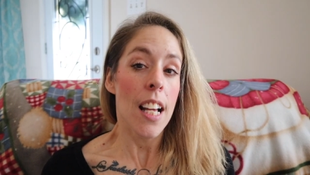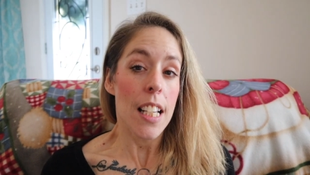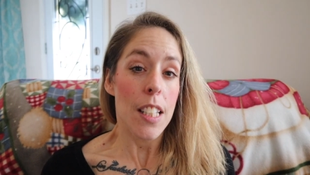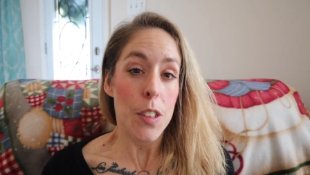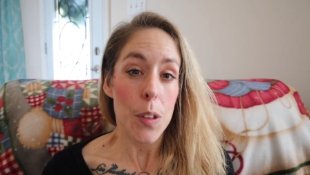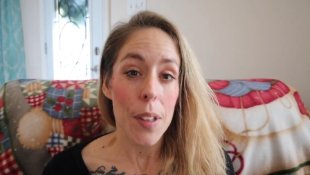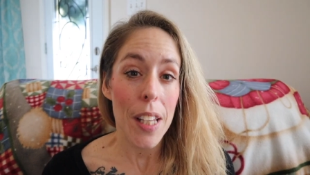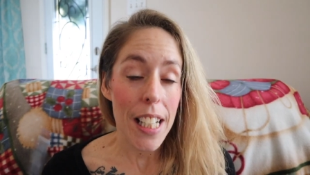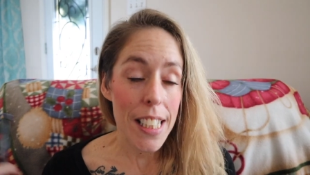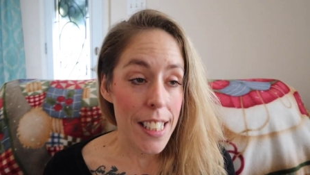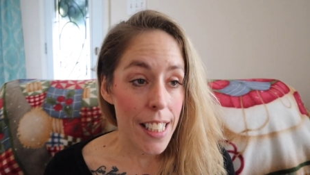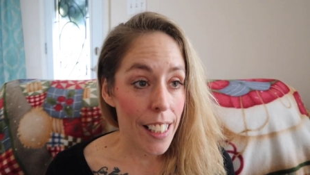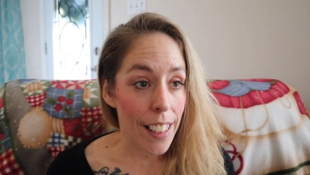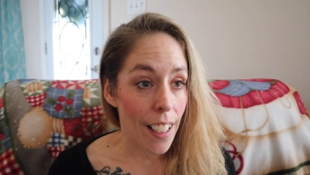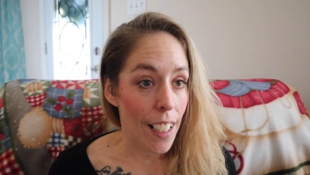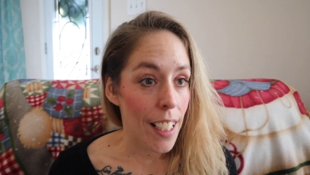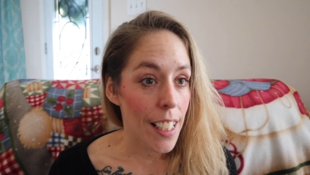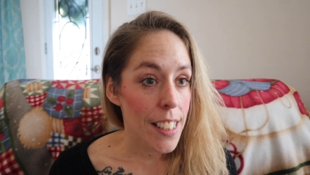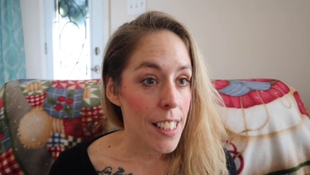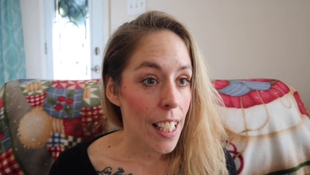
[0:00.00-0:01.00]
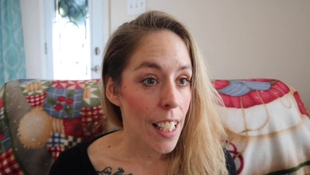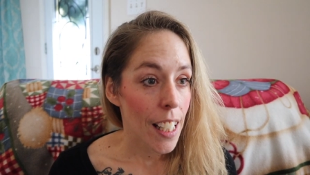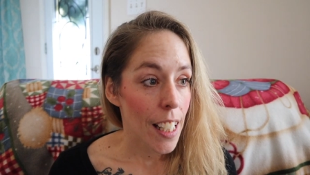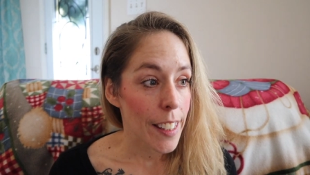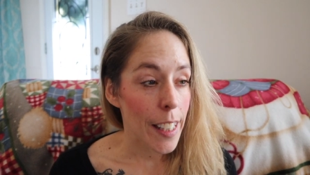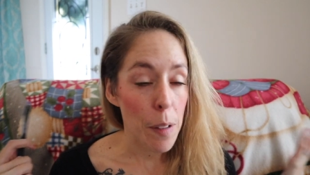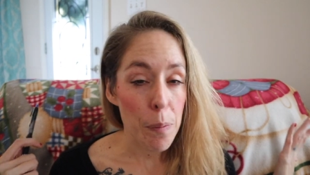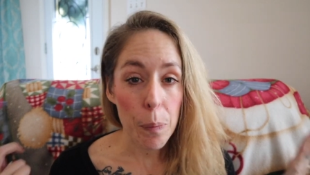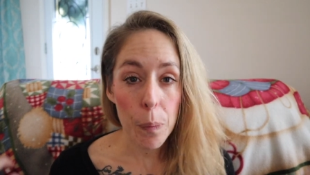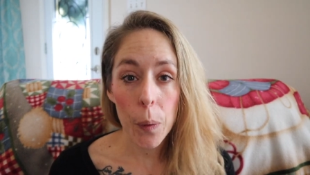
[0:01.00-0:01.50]
So that's it, guys.
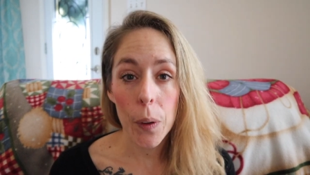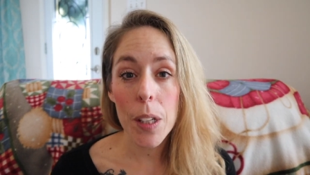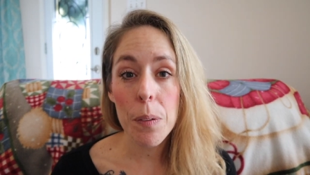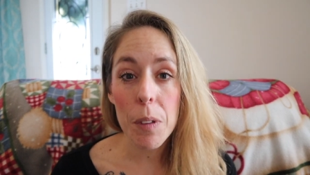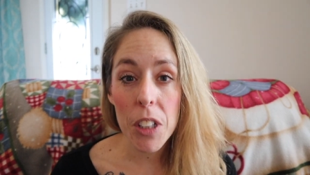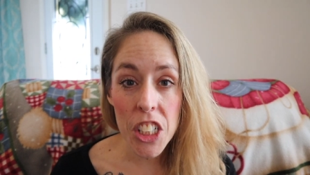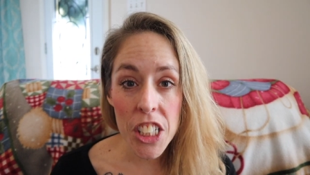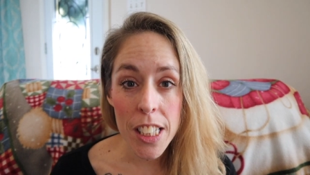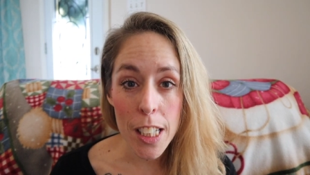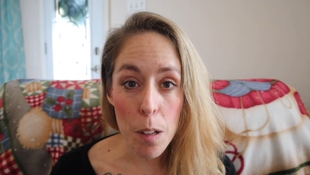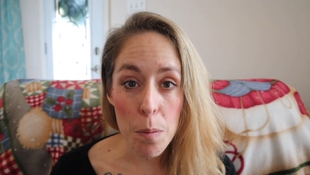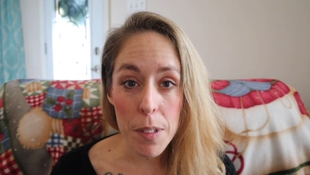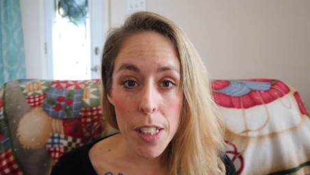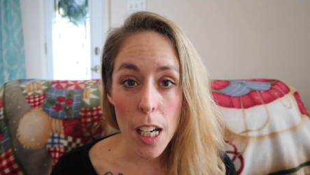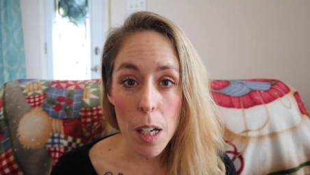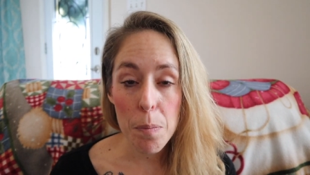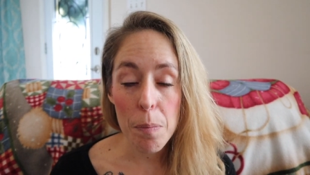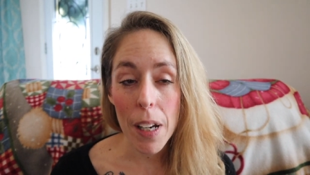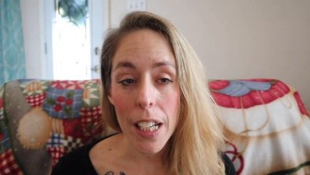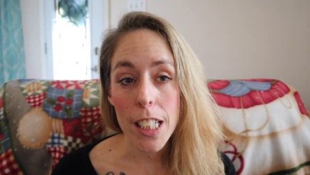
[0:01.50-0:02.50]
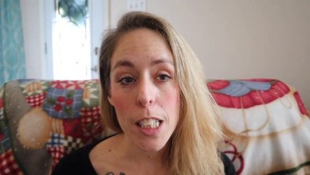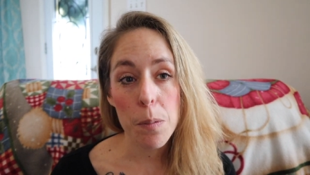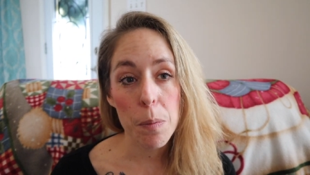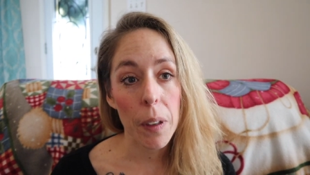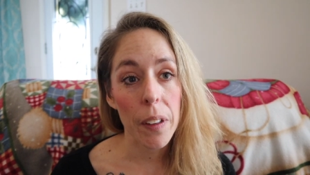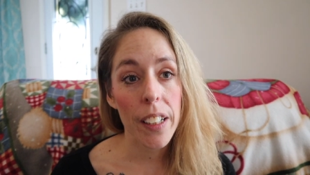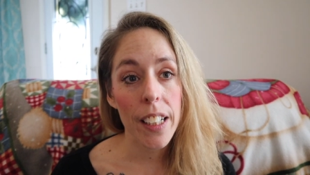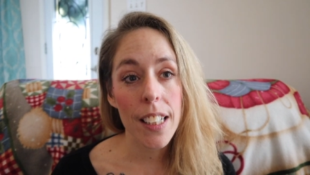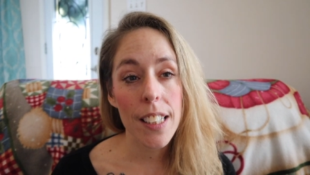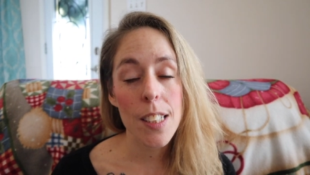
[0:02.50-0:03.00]
That pretty much sums up my
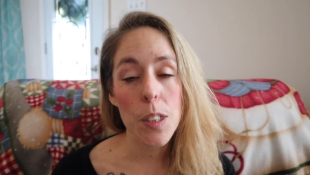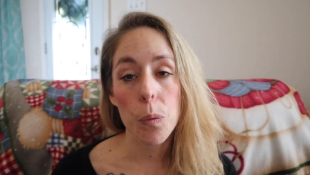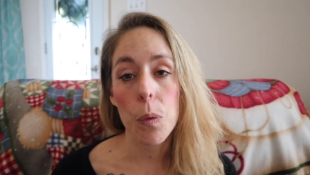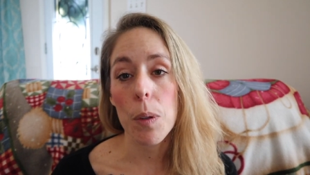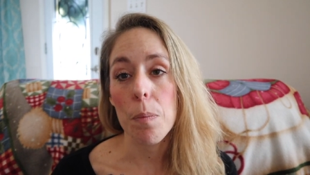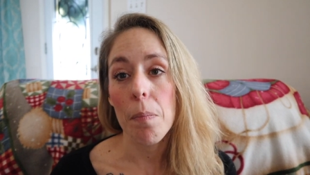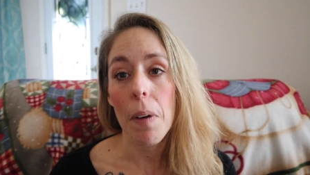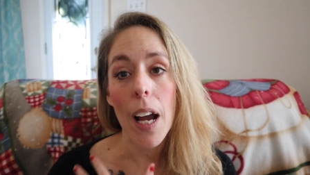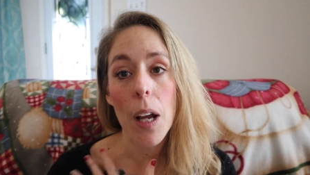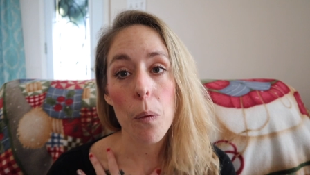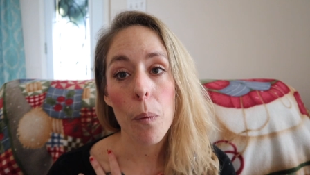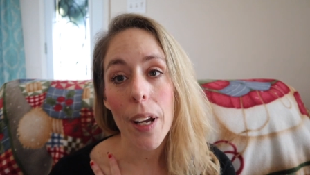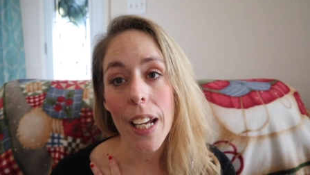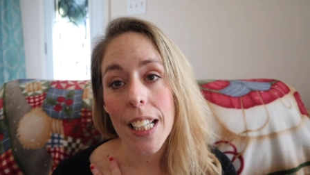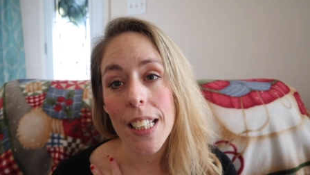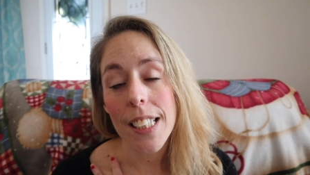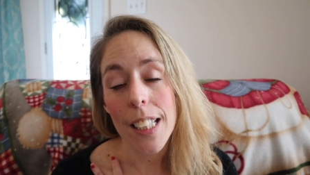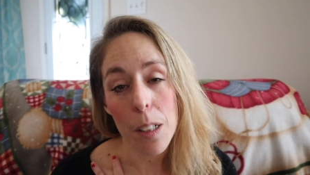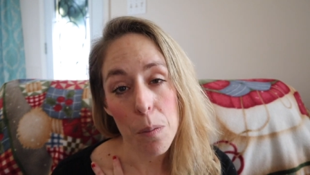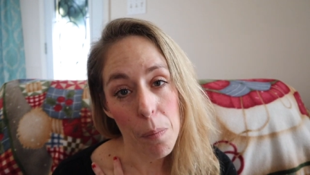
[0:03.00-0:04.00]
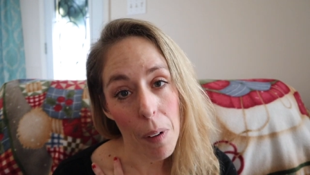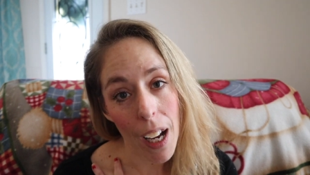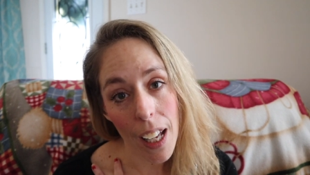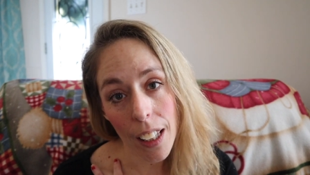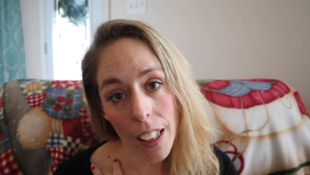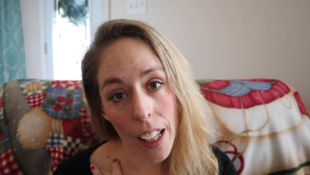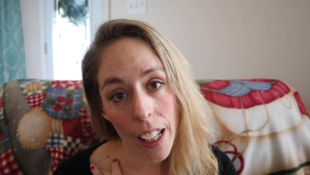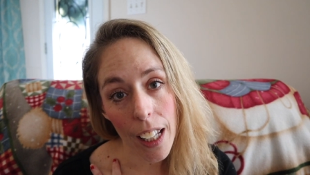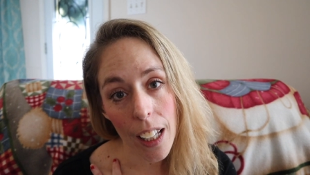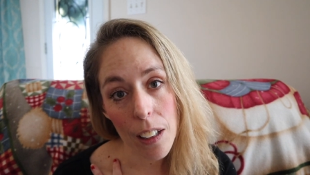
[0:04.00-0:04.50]
experience with my weight and my
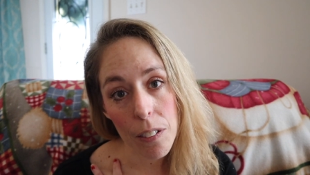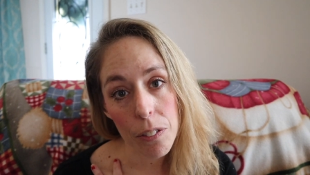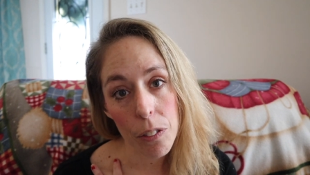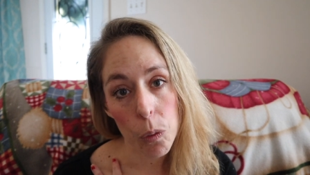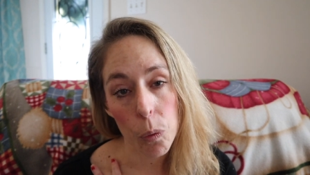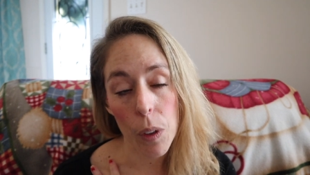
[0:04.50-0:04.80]
life,